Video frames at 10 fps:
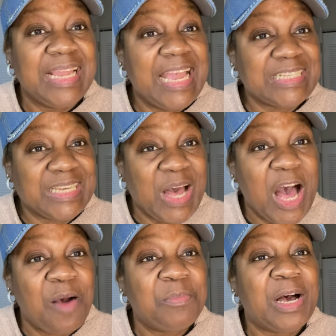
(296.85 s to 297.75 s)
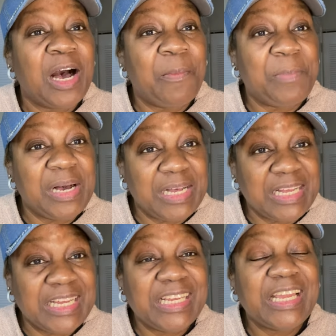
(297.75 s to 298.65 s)
has come
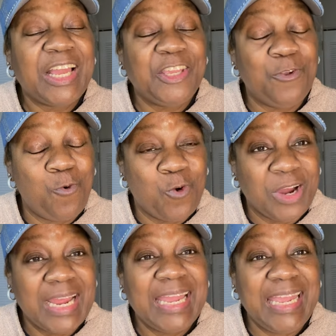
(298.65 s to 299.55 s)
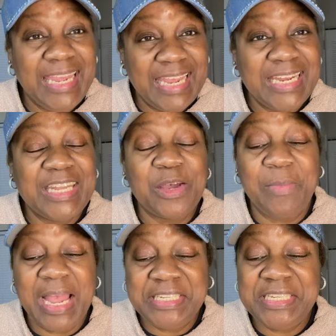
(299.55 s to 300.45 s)
upon your head in the
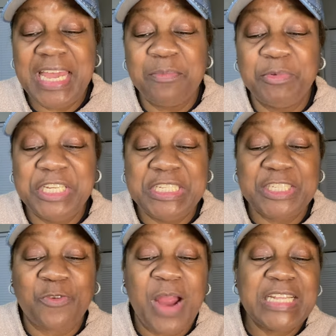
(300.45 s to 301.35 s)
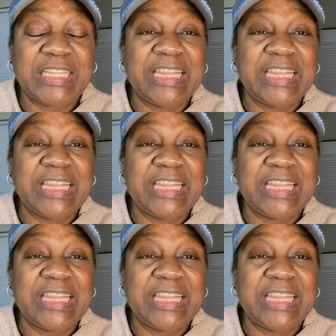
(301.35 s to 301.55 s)
mighty name of Jesus Christ.